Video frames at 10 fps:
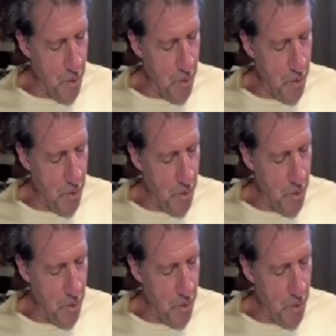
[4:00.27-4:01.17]

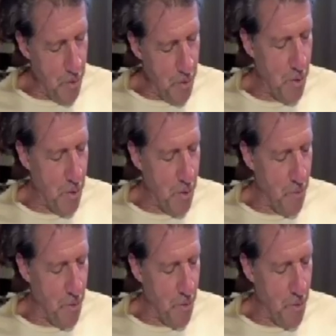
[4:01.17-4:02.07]
as he raised his
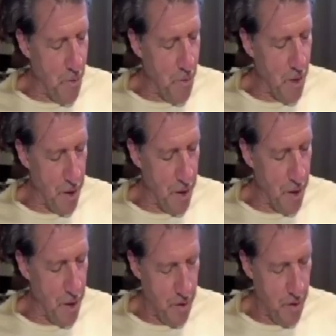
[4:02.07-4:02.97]
voice in
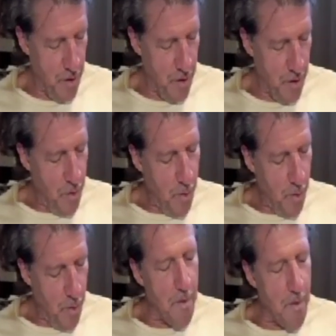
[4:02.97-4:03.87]
incantation.
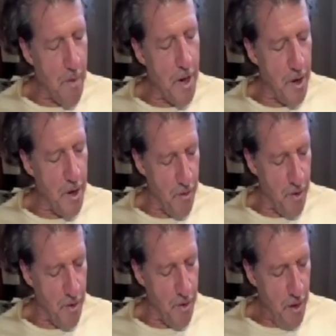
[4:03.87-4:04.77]
Oh, mighty
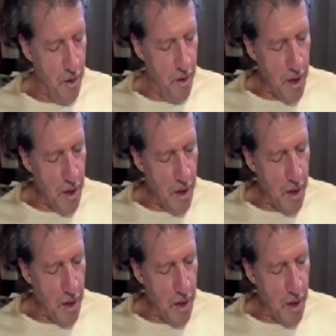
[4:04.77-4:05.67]
Indra, lend
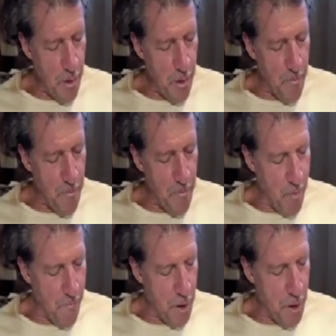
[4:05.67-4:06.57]
these horses the power
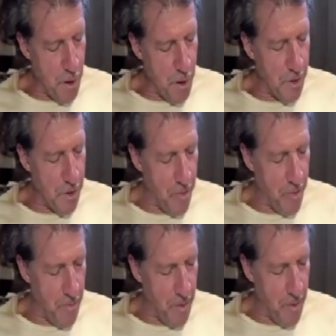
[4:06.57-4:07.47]
of speech that
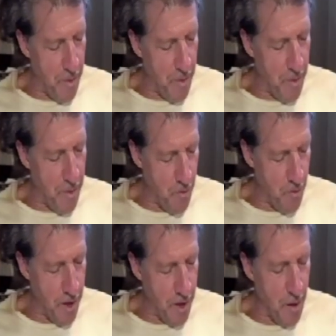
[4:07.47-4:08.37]
they might
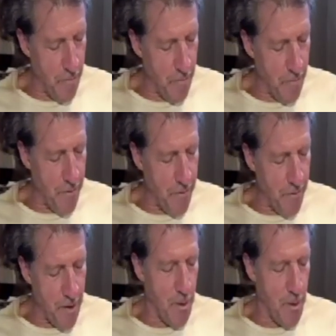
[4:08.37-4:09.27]
truly tell of how they
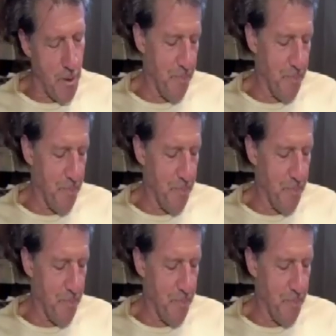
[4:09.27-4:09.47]
feel.